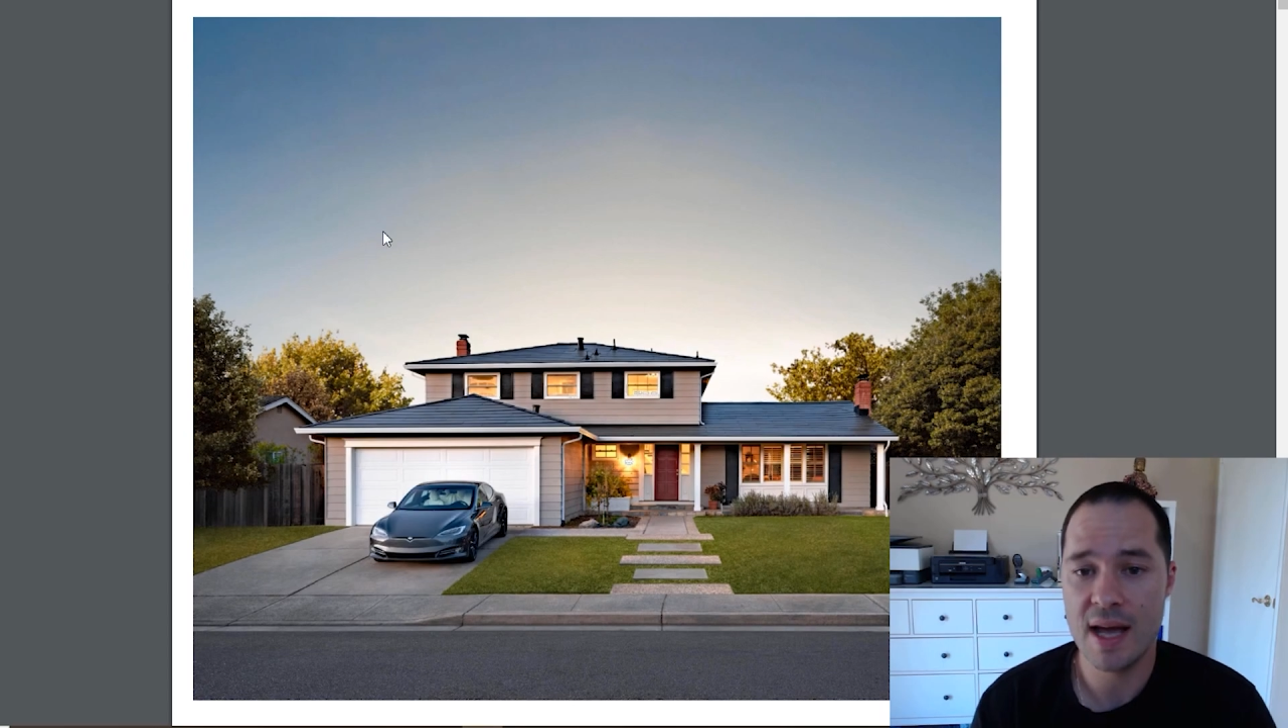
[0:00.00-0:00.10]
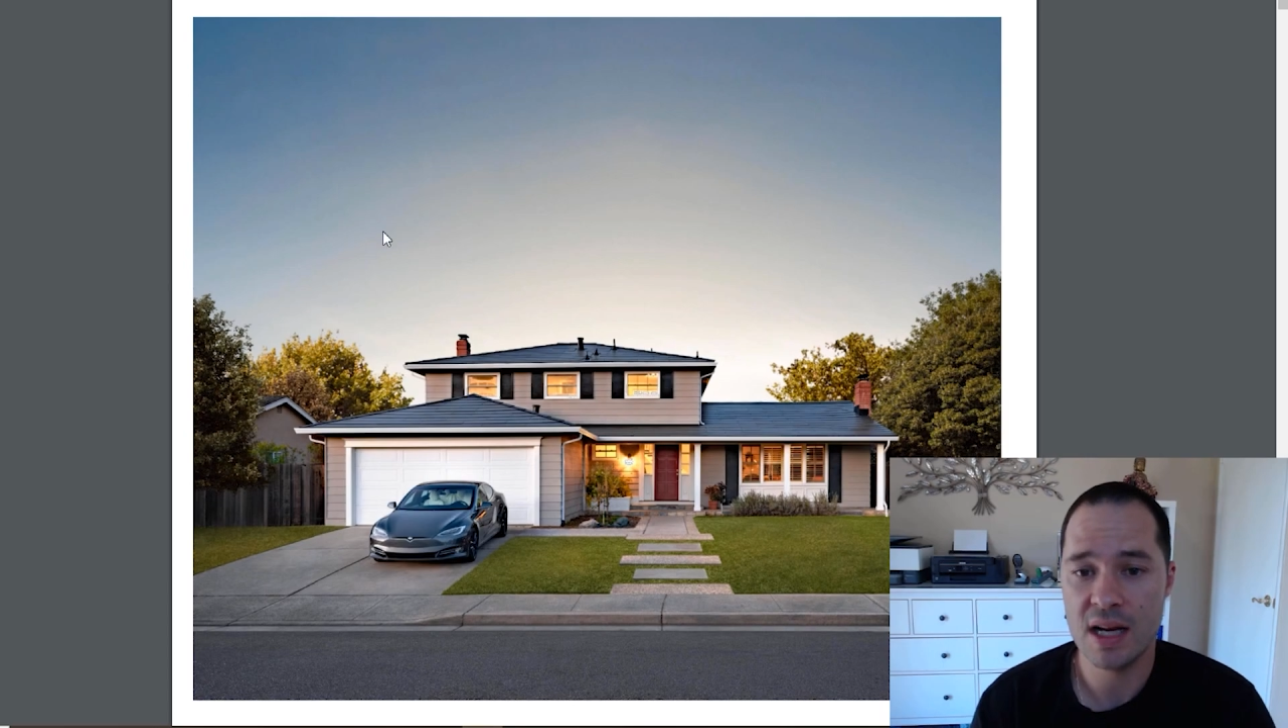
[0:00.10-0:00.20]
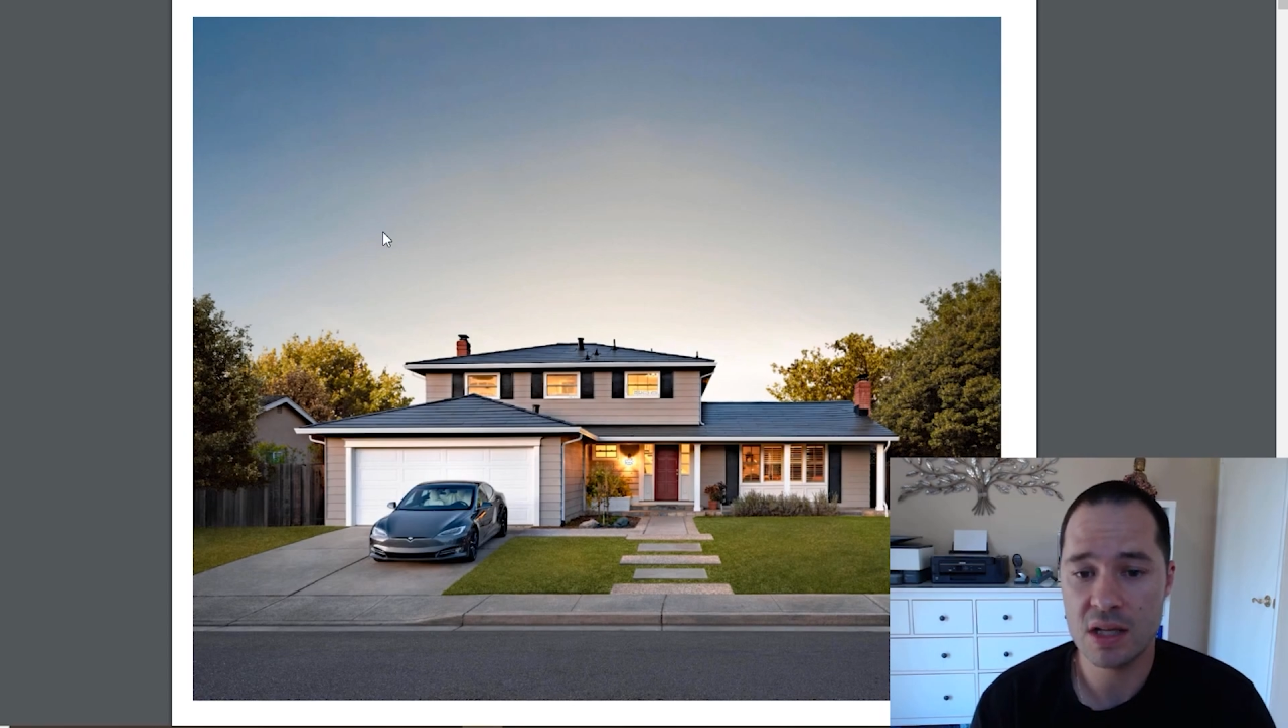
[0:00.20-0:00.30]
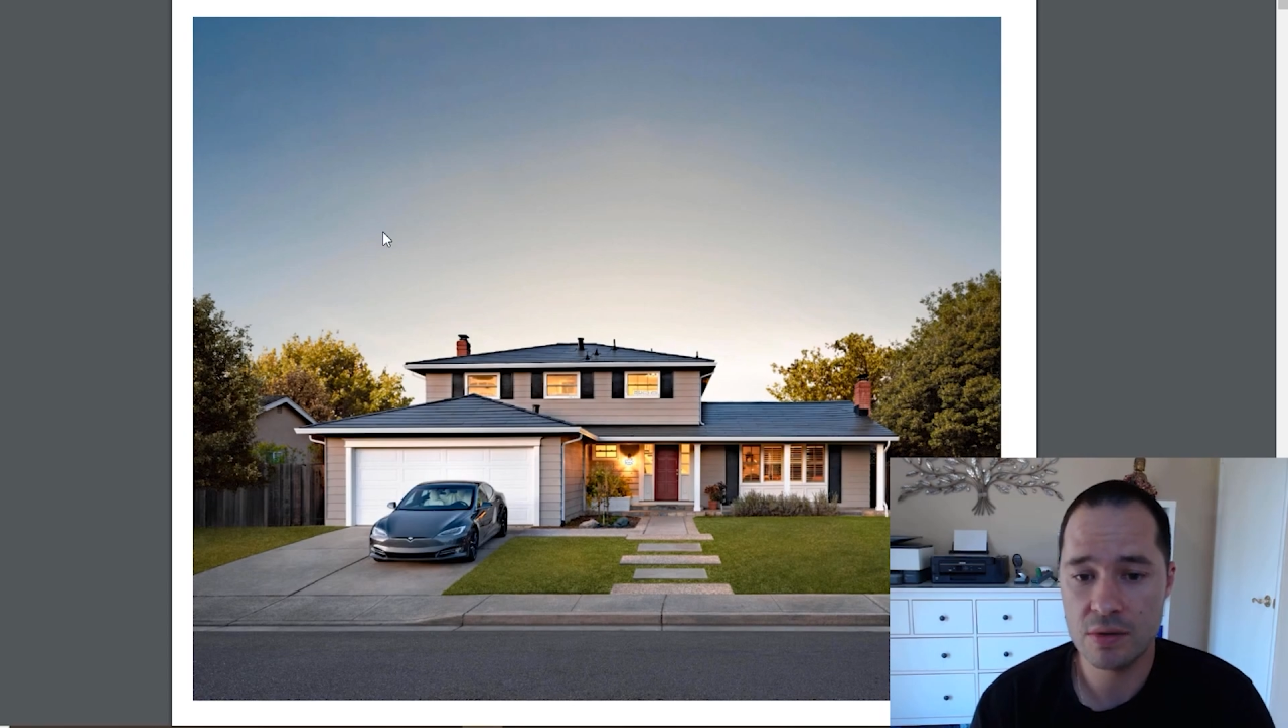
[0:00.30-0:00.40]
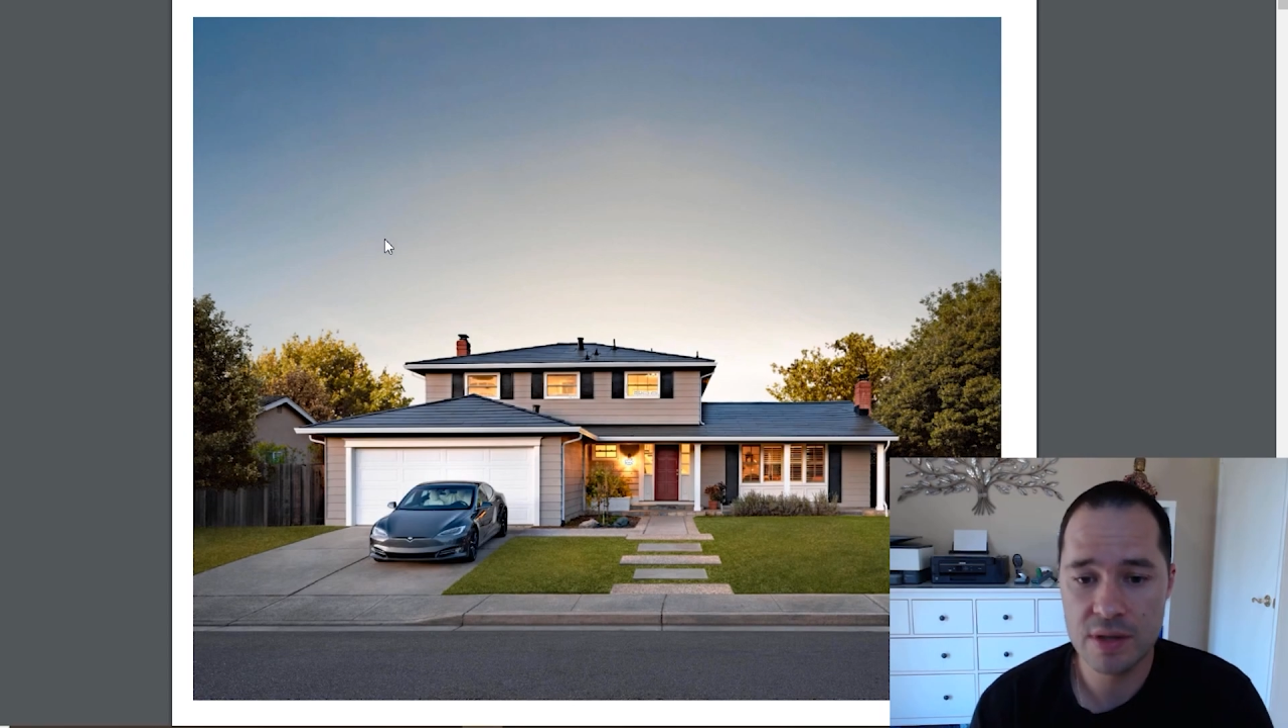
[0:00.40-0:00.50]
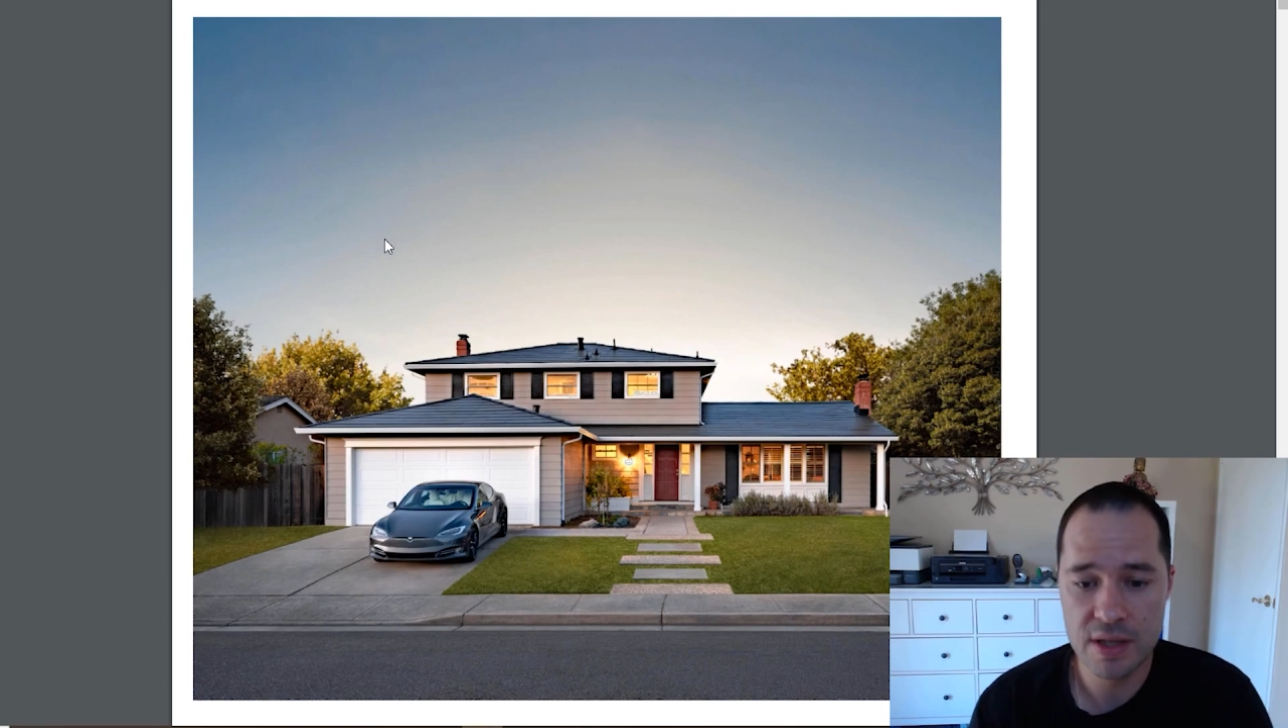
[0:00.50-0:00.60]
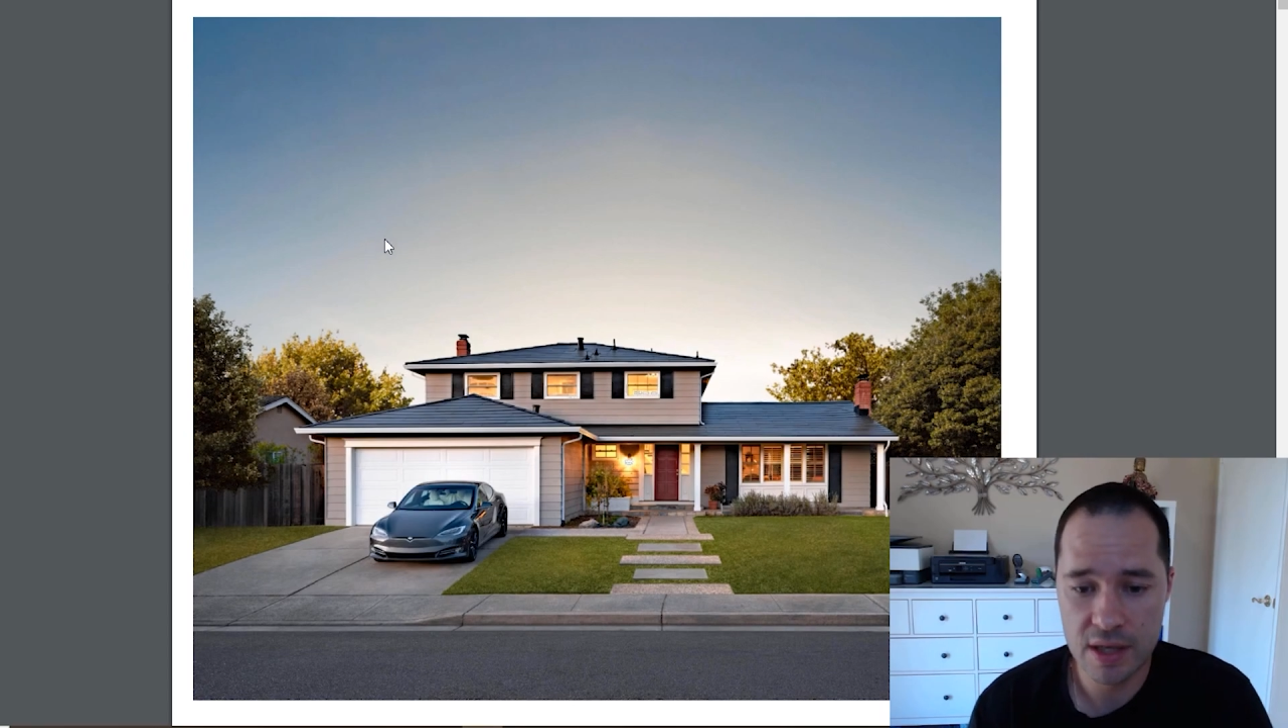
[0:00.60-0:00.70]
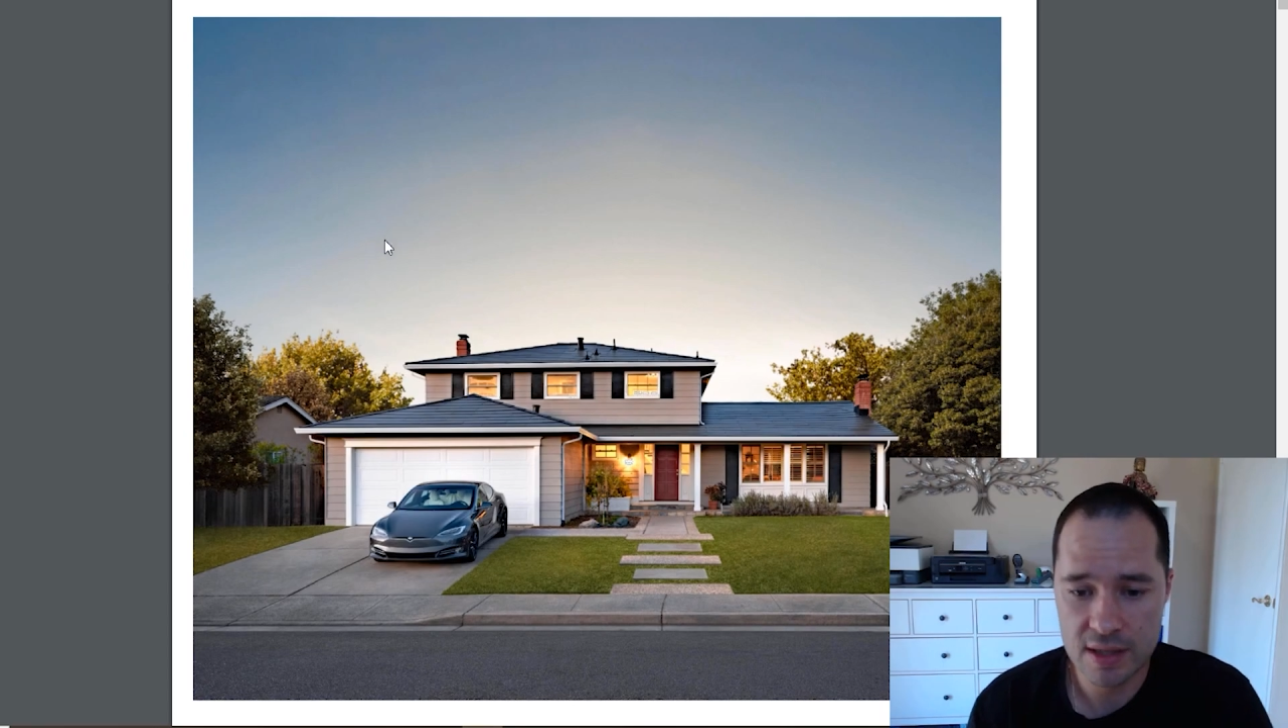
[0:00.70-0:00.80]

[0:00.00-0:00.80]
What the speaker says: included in it.